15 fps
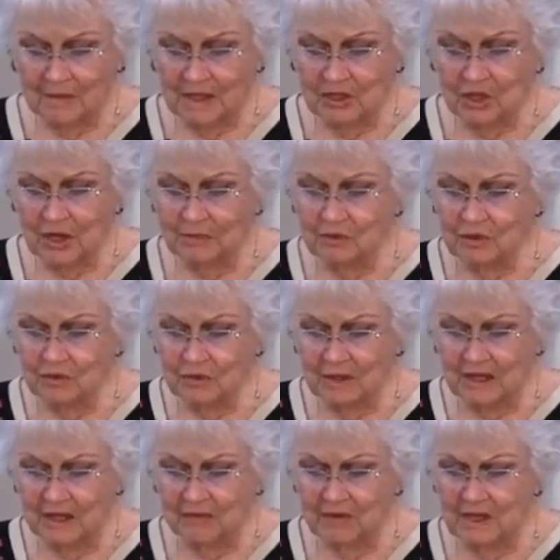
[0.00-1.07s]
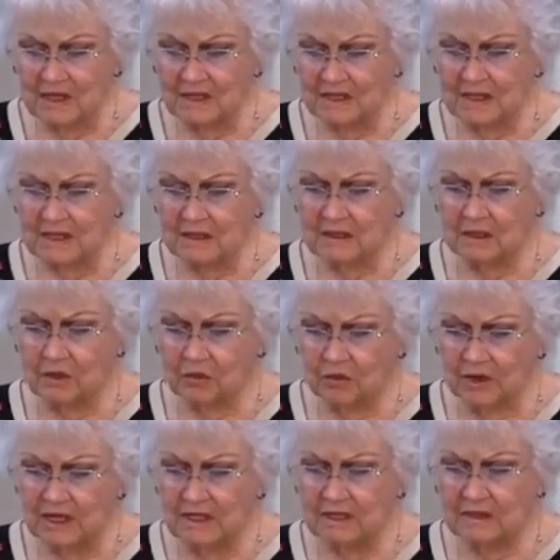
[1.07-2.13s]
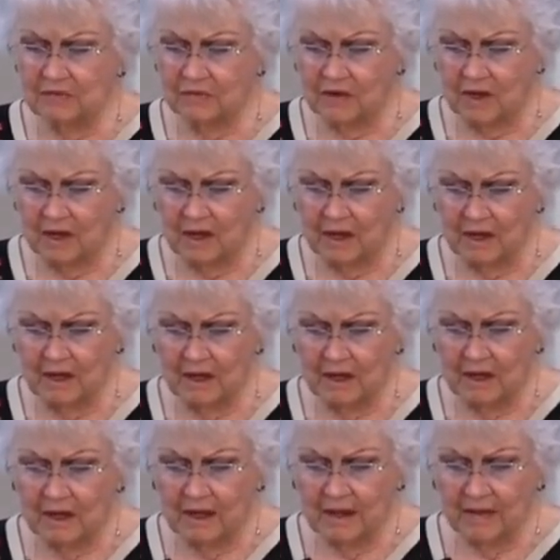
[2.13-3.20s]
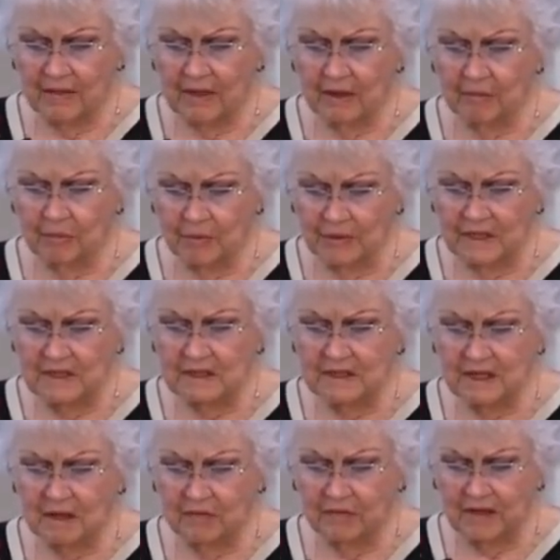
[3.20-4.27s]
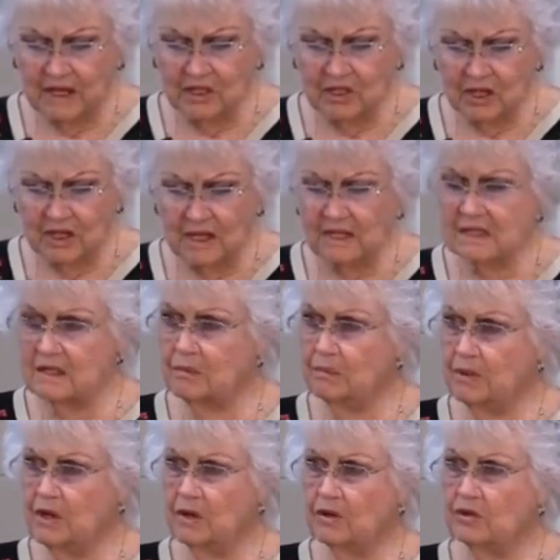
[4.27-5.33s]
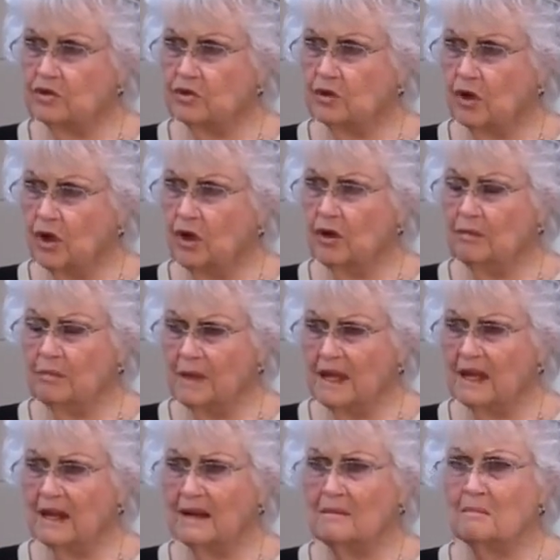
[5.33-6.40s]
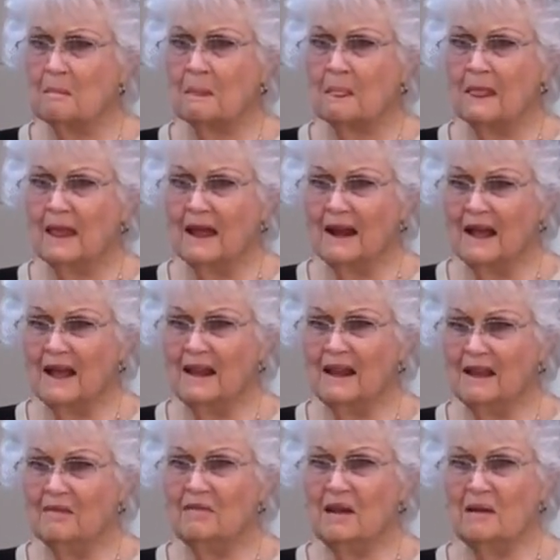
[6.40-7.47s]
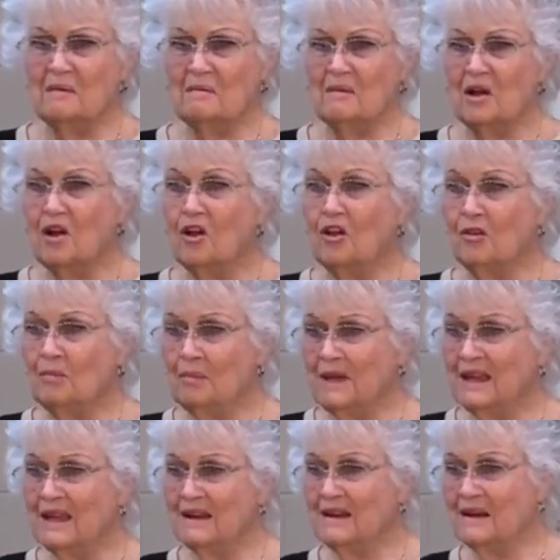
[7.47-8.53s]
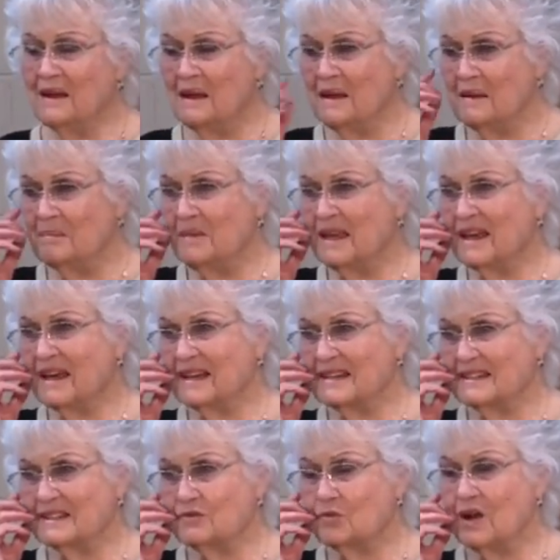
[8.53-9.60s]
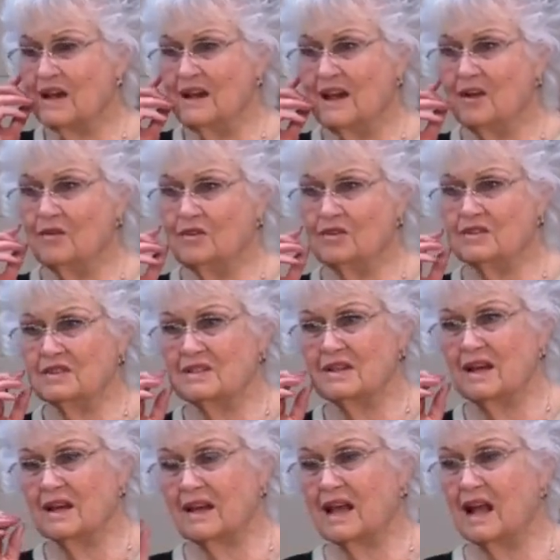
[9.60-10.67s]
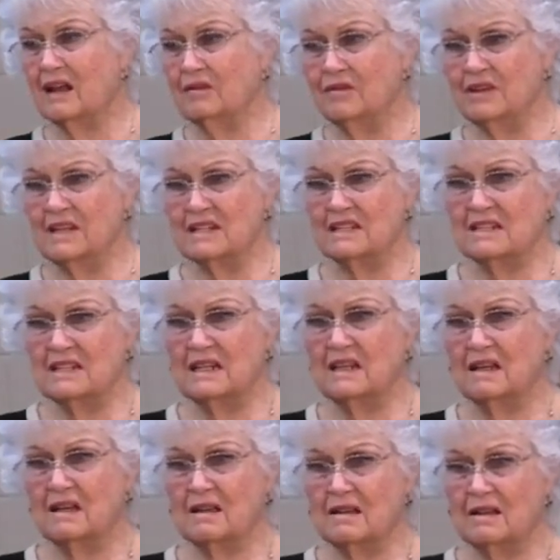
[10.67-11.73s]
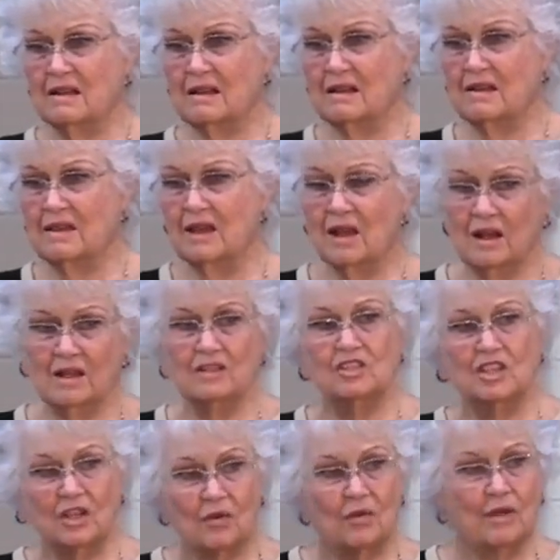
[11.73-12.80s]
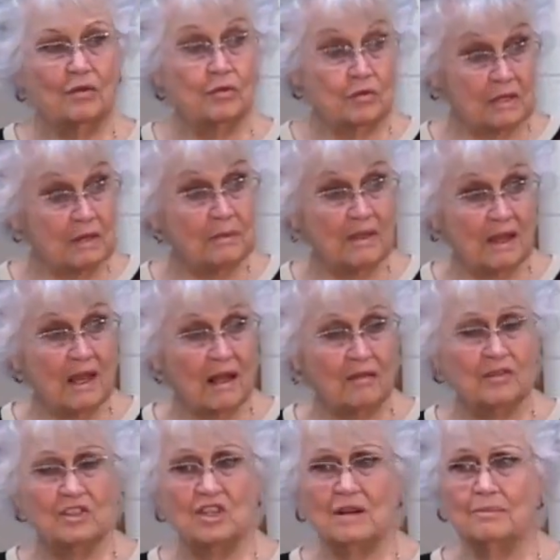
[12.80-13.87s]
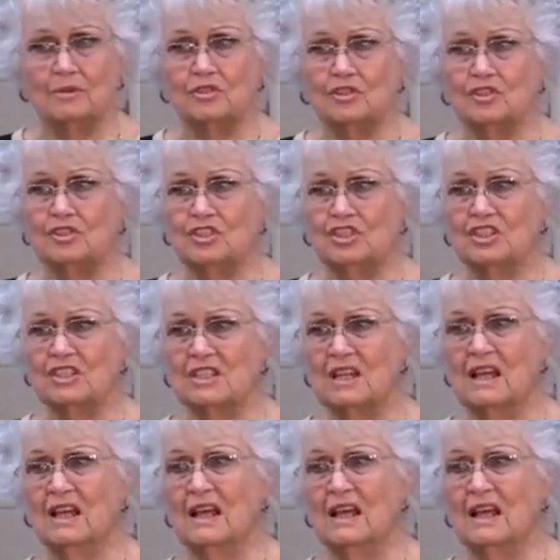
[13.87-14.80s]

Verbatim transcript: In chapter 2:11, he says, the grace of God that brings salvation has appeared to all men. And I love that, all men, because right now there's a Calvinistic theology going through some of the Calvary Chapel churches.